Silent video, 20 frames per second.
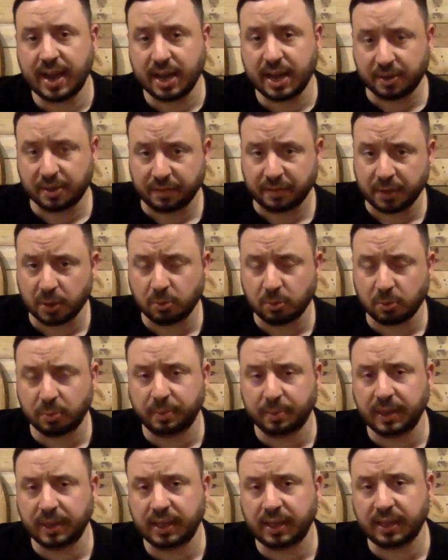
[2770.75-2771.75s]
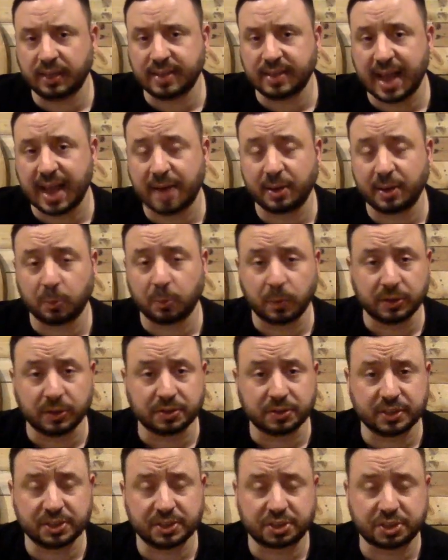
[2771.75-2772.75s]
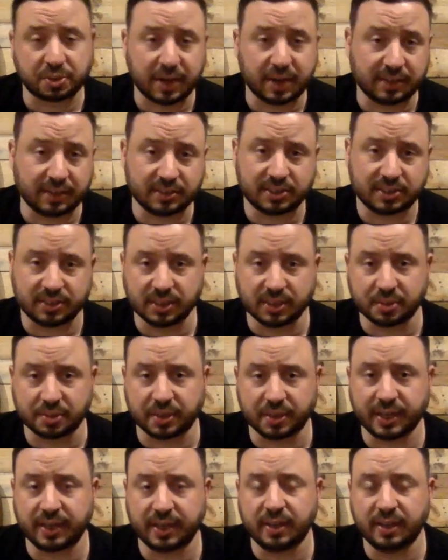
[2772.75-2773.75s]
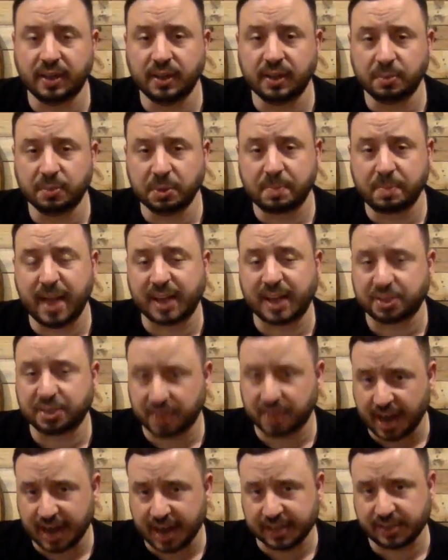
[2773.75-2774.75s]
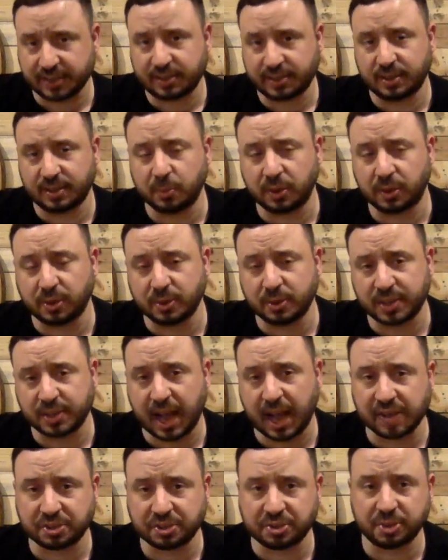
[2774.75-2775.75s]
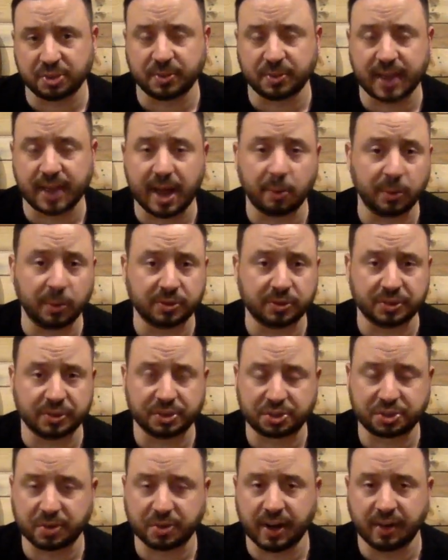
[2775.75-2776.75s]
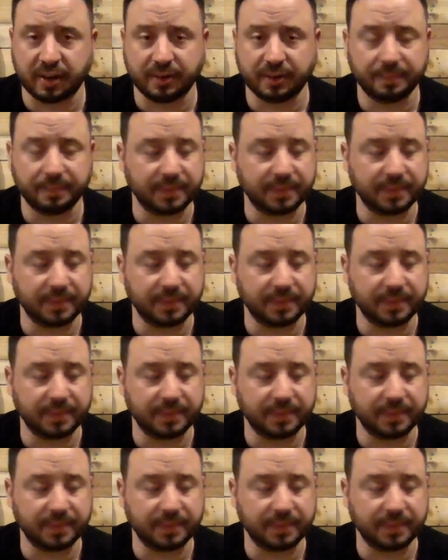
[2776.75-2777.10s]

interview will be down at Wilderness Trail Distillery with Patrick Heist and what those guys are doing down at Wilderness Trail.